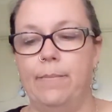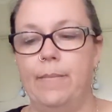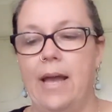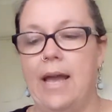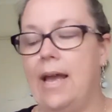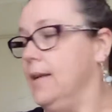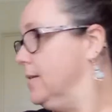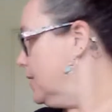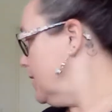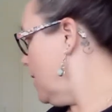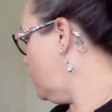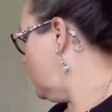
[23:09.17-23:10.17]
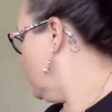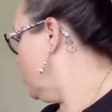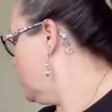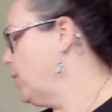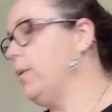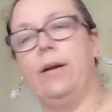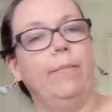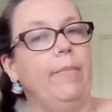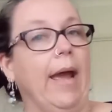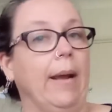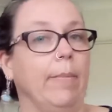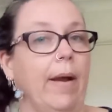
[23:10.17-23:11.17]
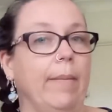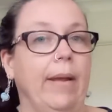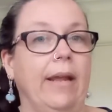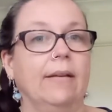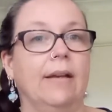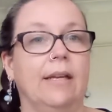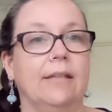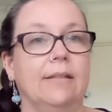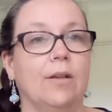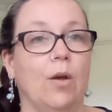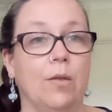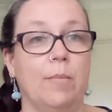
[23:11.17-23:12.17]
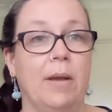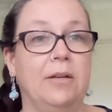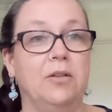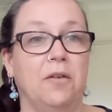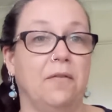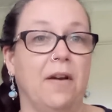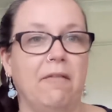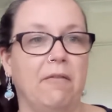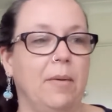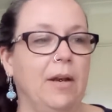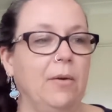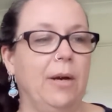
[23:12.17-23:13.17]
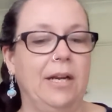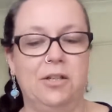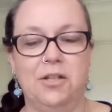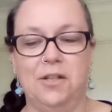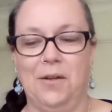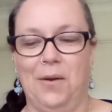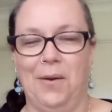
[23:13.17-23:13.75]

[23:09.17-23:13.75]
And that was also in a bag by me. It's on the bed too far for me to reach, so